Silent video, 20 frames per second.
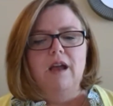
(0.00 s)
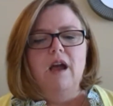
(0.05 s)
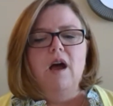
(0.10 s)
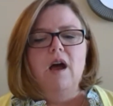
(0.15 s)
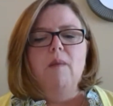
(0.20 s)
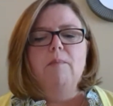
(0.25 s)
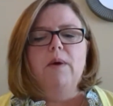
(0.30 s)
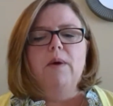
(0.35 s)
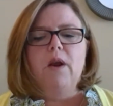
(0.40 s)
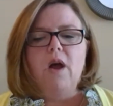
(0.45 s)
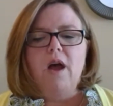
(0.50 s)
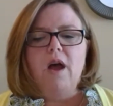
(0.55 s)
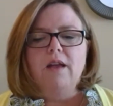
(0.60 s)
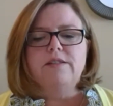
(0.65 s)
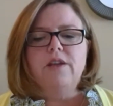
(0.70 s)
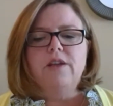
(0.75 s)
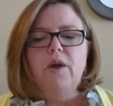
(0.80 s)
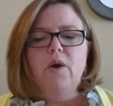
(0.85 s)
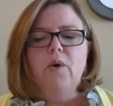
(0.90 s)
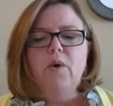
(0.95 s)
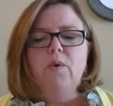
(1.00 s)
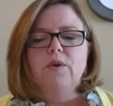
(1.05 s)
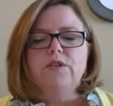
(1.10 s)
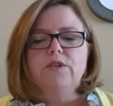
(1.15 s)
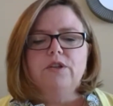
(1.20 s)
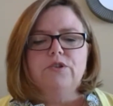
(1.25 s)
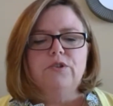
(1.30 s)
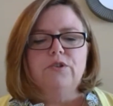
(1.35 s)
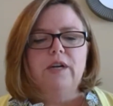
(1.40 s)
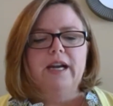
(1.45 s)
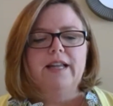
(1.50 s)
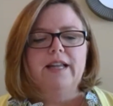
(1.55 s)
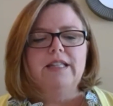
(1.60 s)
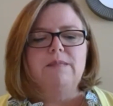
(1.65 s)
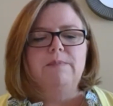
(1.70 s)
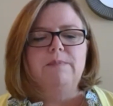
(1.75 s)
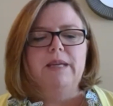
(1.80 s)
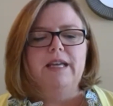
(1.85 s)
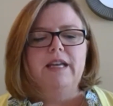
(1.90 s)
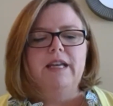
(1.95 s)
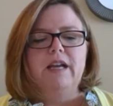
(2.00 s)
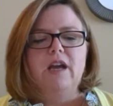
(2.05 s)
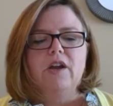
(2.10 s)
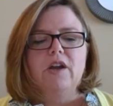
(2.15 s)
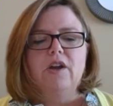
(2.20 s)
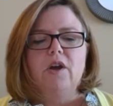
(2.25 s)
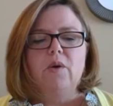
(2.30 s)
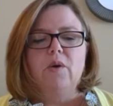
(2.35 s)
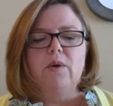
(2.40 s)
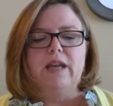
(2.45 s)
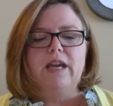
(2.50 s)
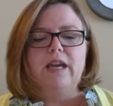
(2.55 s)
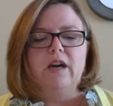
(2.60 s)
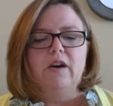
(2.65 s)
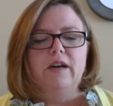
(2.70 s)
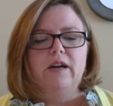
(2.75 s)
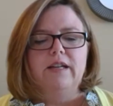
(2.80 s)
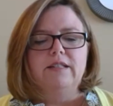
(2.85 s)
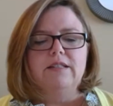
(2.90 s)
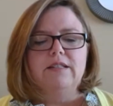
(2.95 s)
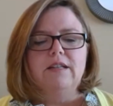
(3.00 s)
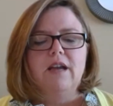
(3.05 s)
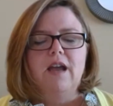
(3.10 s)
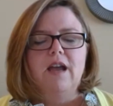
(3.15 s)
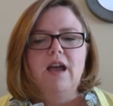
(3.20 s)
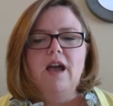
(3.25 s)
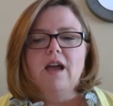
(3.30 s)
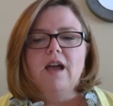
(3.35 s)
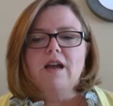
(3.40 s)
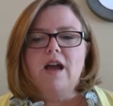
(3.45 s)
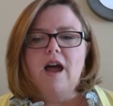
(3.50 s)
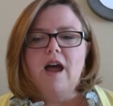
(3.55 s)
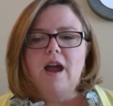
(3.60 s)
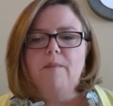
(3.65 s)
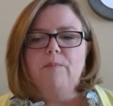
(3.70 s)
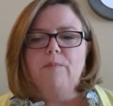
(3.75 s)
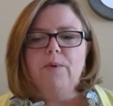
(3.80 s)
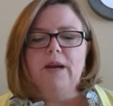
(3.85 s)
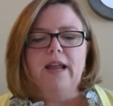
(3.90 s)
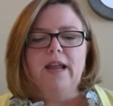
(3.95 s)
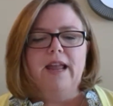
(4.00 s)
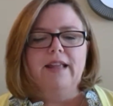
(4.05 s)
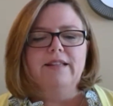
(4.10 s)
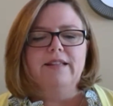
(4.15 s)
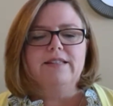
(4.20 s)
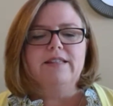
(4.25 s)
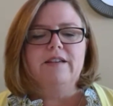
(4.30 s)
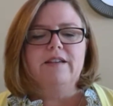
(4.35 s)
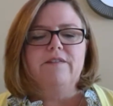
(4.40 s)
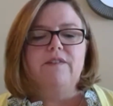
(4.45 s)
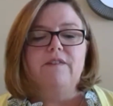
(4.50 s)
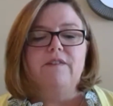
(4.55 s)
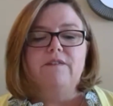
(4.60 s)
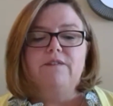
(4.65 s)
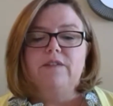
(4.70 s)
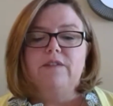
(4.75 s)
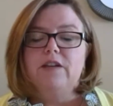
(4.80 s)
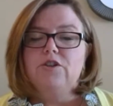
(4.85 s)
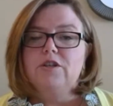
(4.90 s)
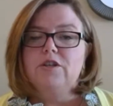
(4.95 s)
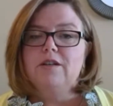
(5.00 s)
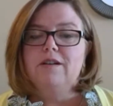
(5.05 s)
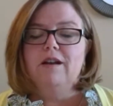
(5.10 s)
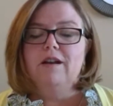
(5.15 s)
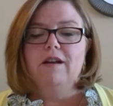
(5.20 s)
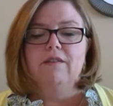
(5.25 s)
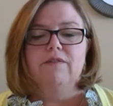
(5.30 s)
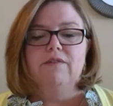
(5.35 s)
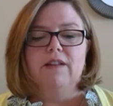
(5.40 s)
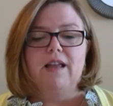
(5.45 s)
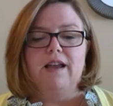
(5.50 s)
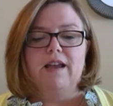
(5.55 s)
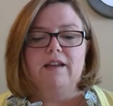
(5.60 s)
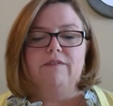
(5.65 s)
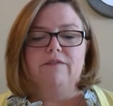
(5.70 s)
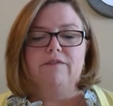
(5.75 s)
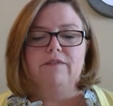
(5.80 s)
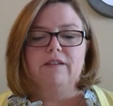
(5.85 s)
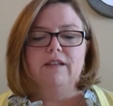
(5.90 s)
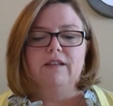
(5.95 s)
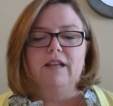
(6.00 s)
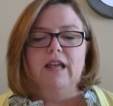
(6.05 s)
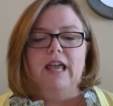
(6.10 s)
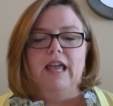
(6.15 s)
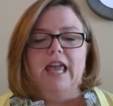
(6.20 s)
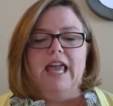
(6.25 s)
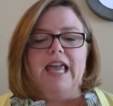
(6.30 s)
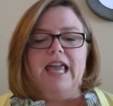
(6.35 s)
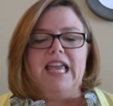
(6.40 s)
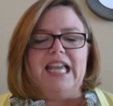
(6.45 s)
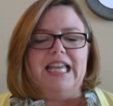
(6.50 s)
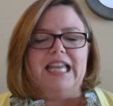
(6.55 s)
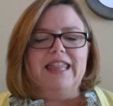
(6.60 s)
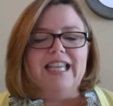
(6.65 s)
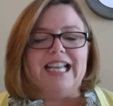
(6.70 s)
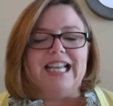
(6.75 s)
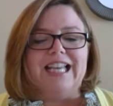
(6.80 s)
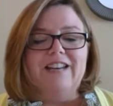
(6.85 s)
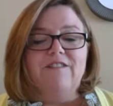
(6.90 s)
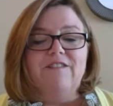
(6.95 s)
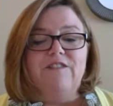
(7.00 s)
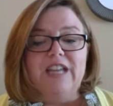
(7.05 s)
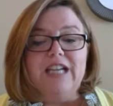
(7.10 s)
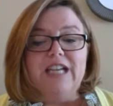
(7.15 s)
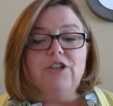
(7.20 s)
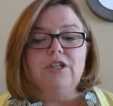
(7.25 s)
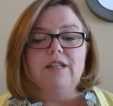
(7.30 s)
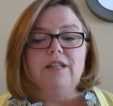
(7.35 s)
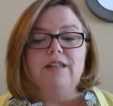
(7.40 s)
but also to transmit a coherent, comprehensive vision of life, in the conviction that